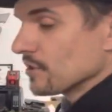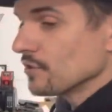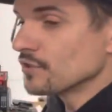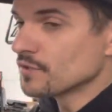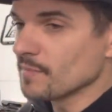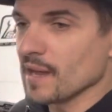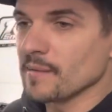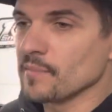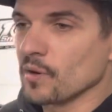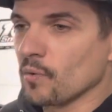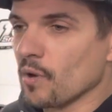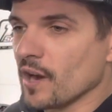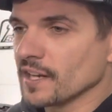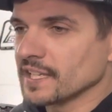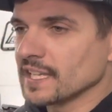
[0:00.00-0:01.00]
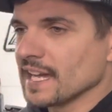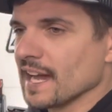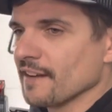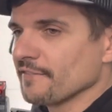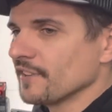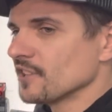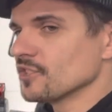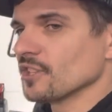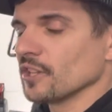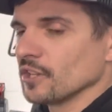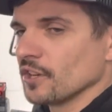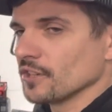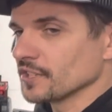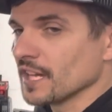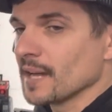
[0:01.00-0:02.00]
used my Milwaukee 1/2 inch in a
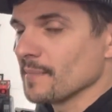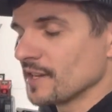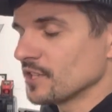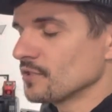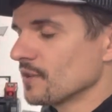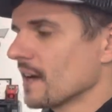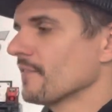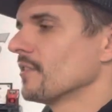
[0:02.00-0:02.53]
long time. I do have